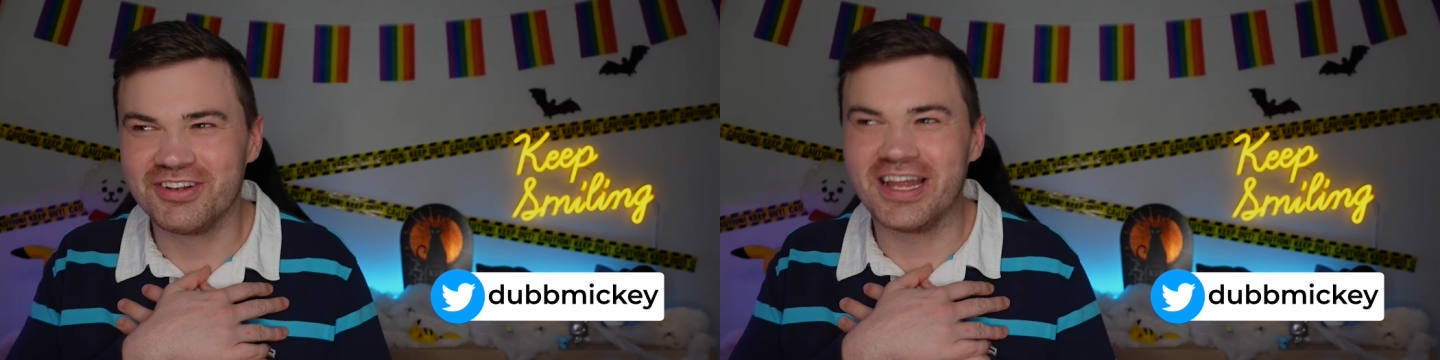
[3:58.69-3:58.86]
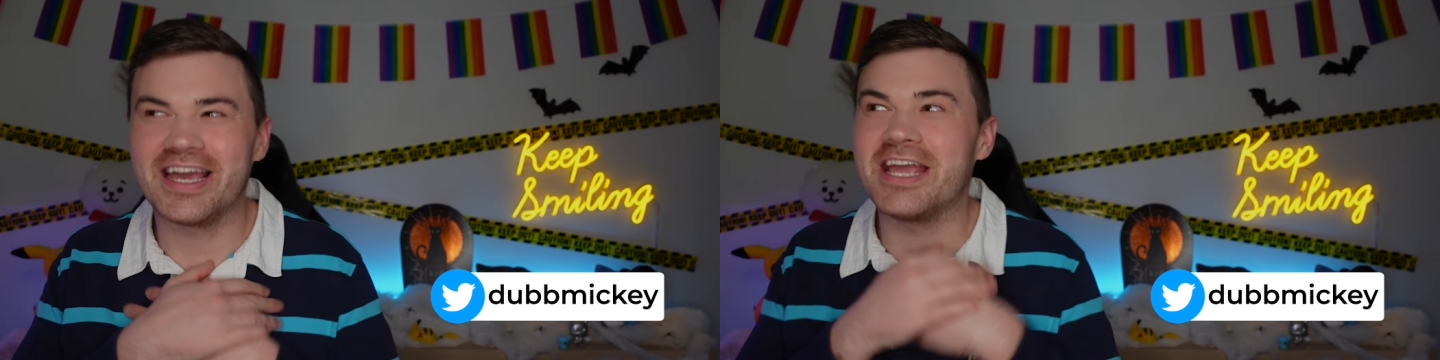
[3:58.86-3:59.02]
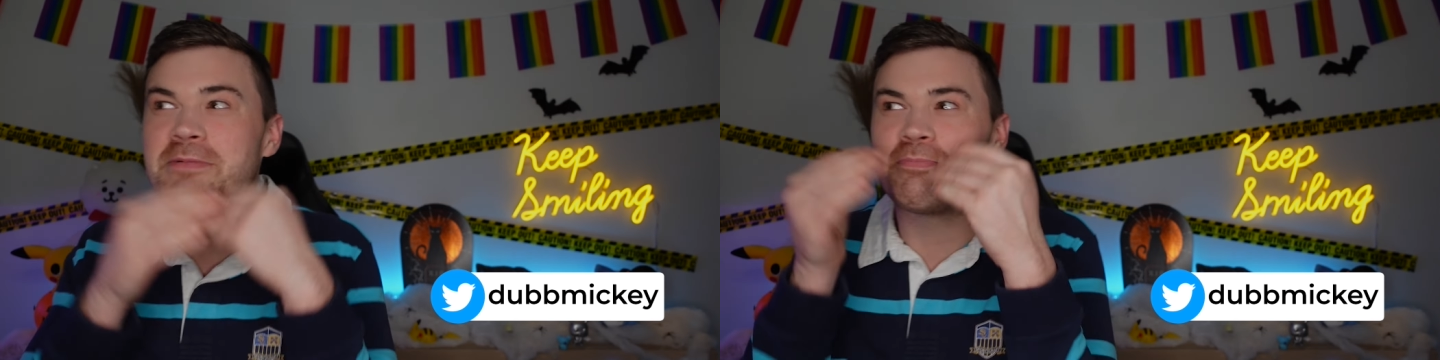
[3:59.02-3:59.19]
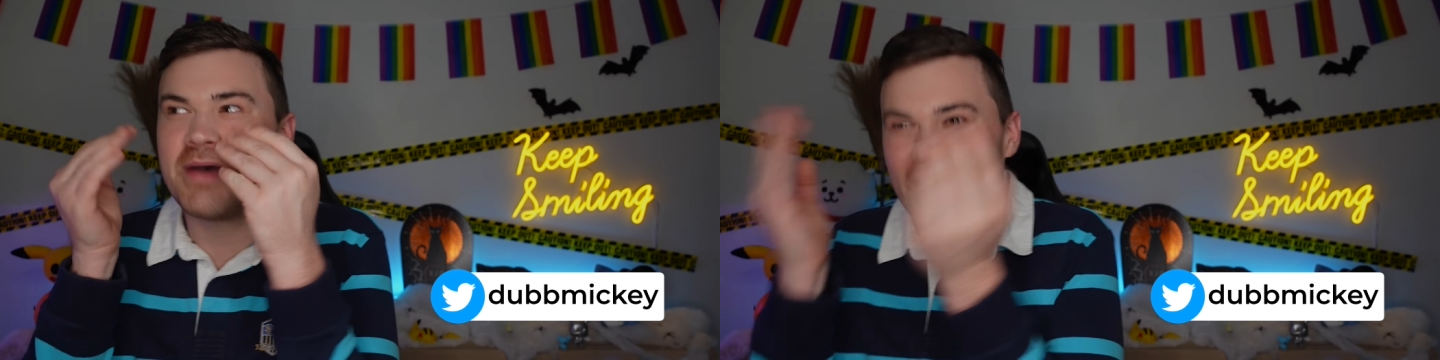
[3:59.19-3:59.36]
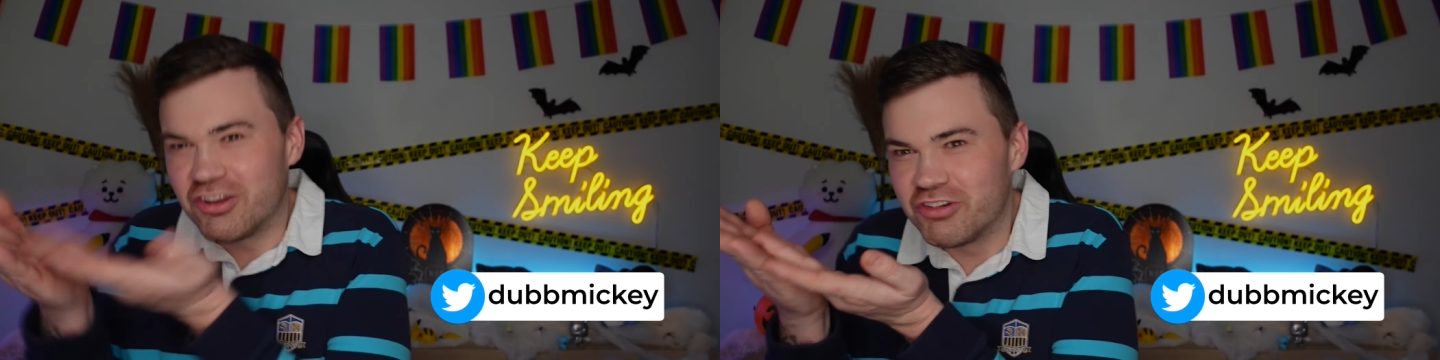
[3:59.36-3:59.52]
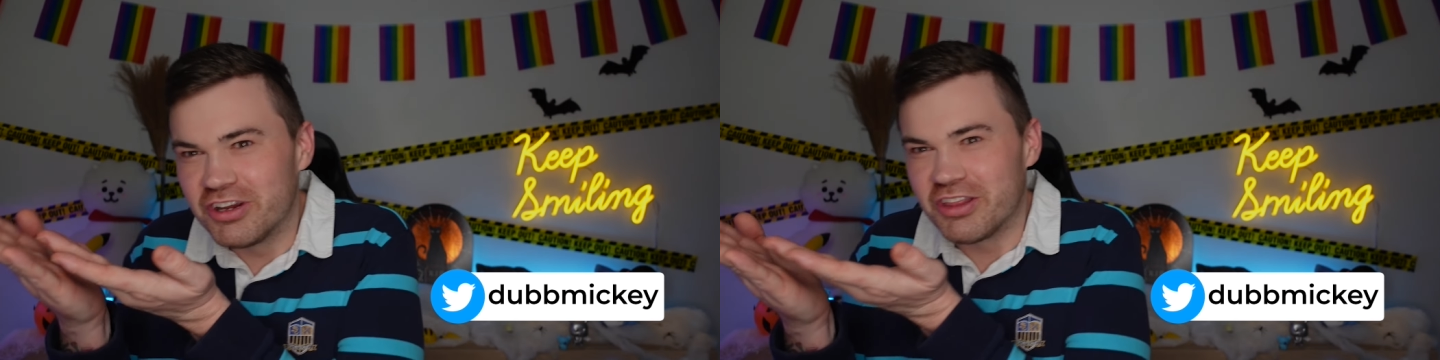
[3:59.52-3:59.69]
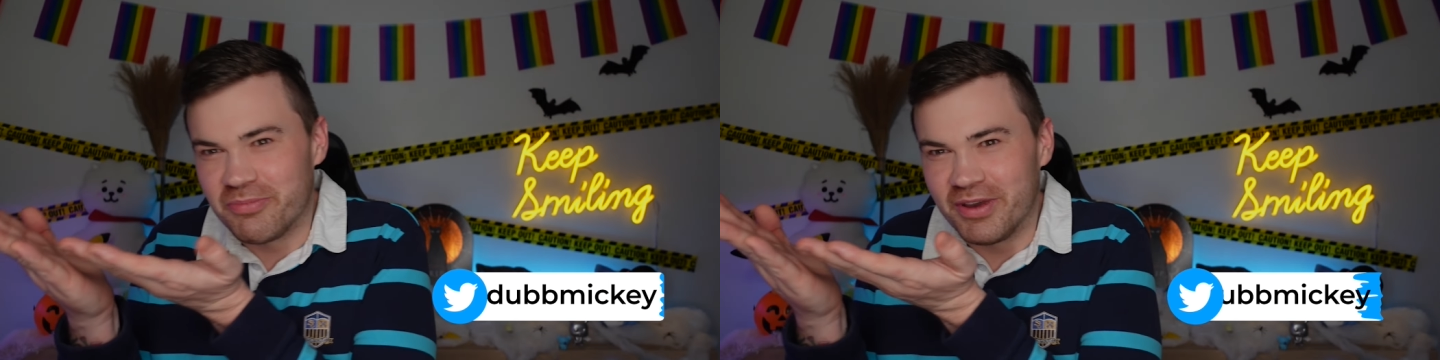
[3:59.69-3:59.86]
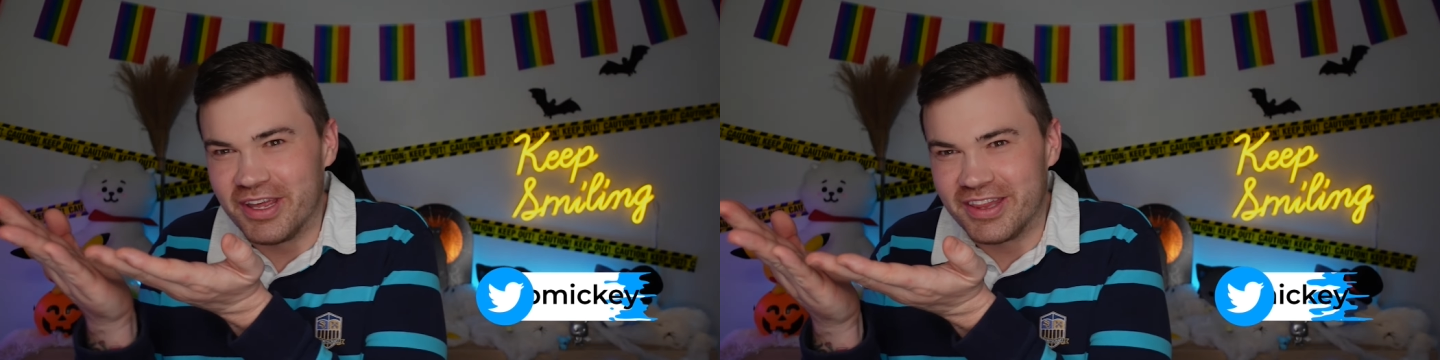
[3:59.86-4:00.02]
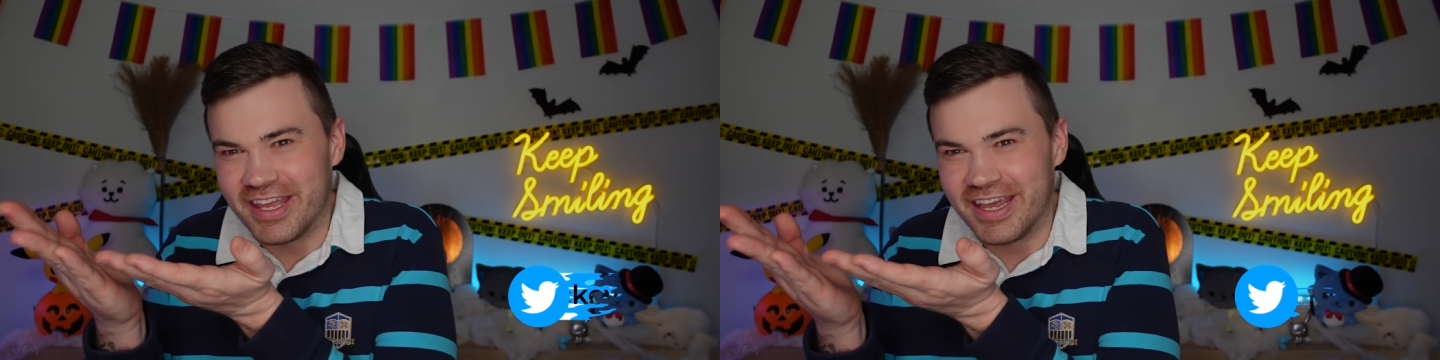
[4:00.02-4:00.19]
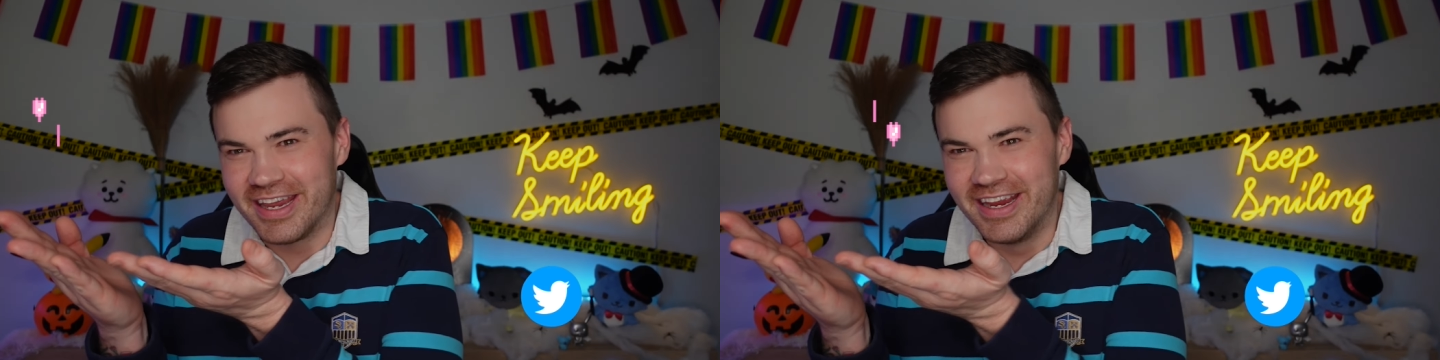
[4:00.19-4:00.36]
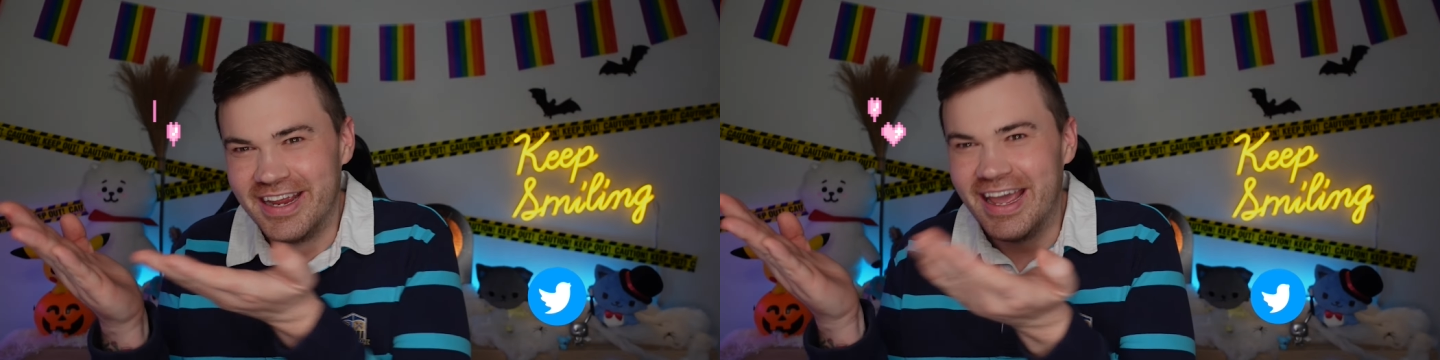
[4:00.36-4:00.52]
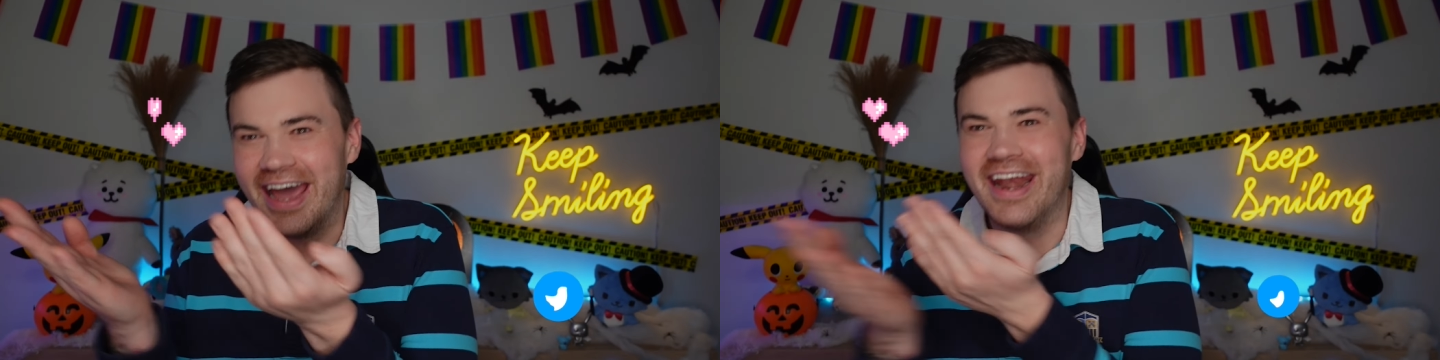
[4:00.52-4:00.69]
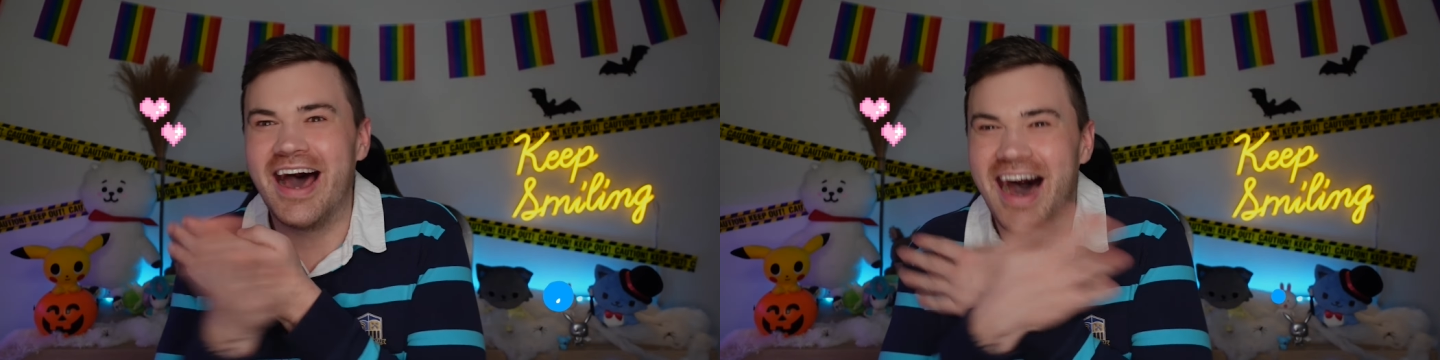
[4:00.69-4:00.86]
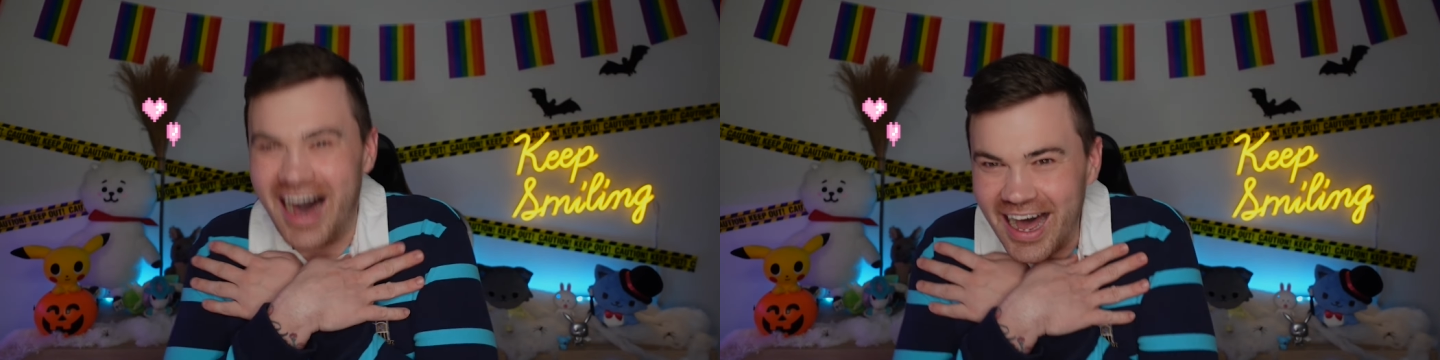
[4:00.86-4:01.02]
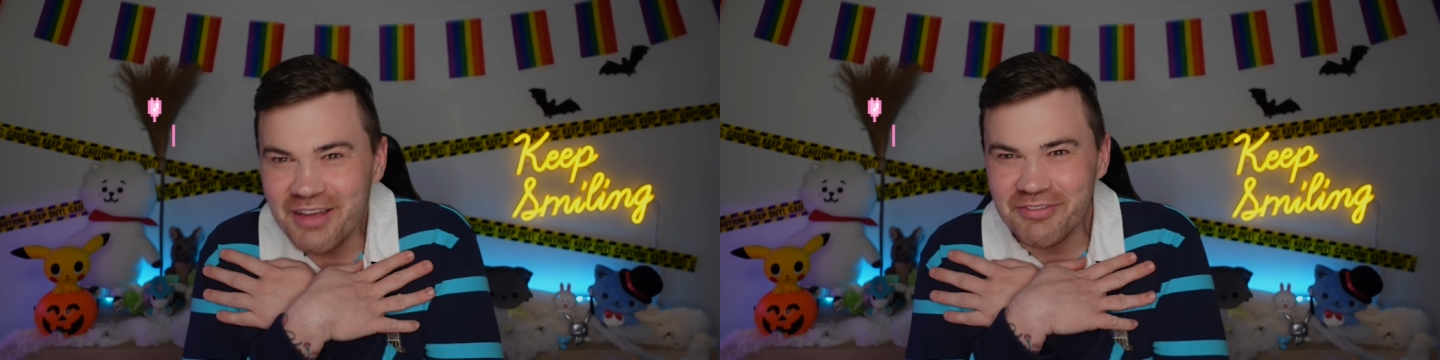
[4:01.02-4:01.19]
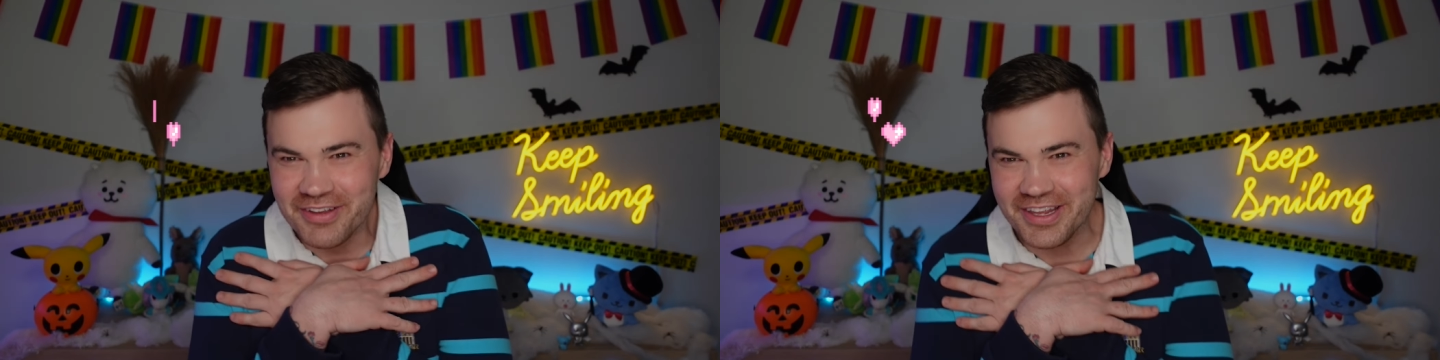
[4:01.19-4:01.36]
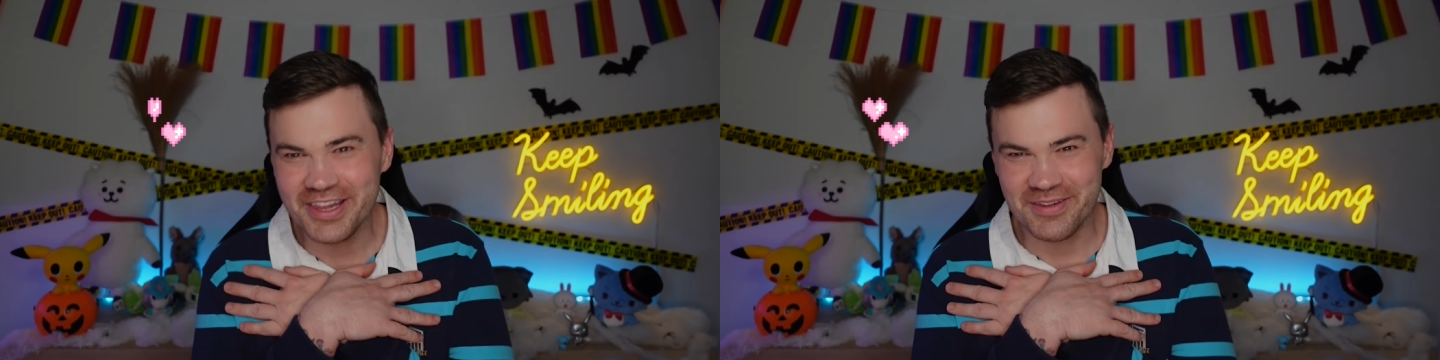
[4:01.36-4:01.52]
Like, it's Patrick's birthday and I feel